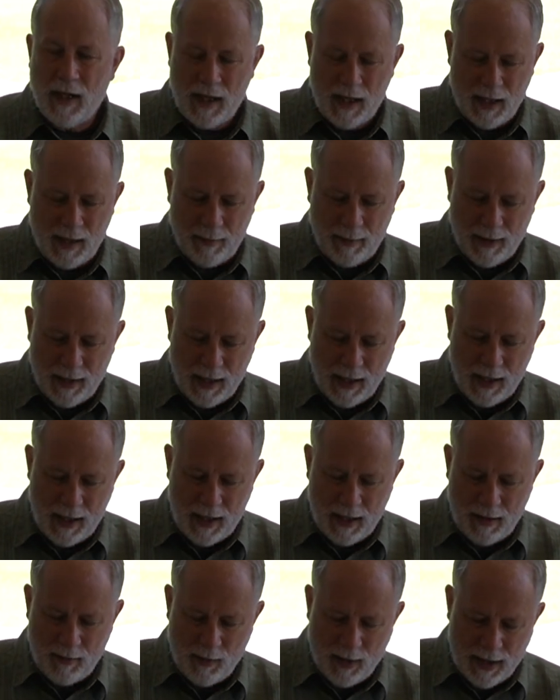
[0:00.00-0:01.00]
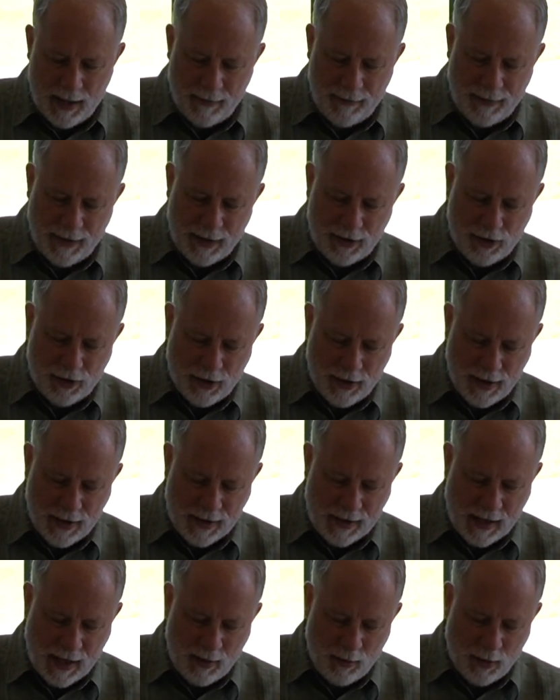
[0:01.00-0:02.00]
Anybody want to venture to
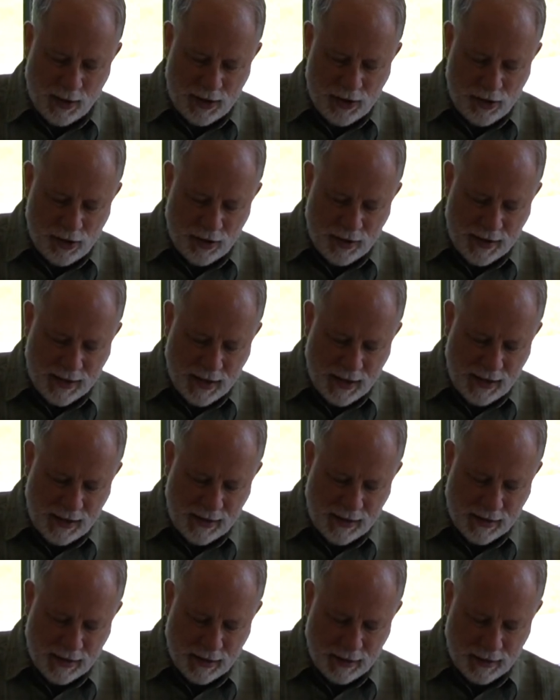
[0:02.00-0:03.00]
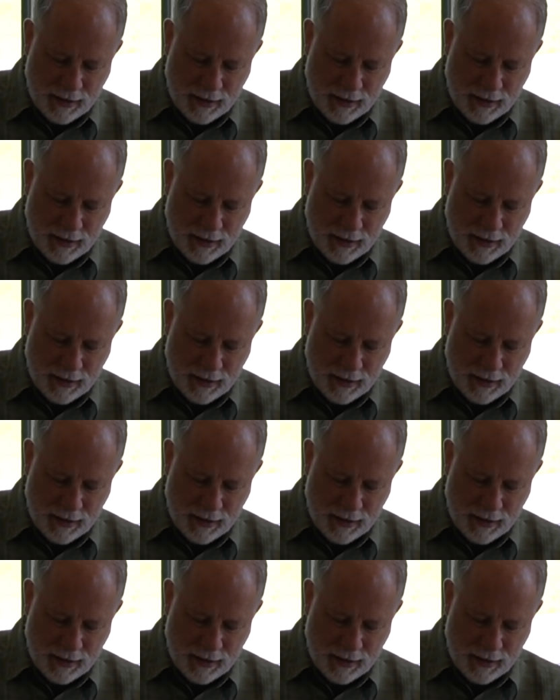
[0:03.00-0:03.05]
say what yours is?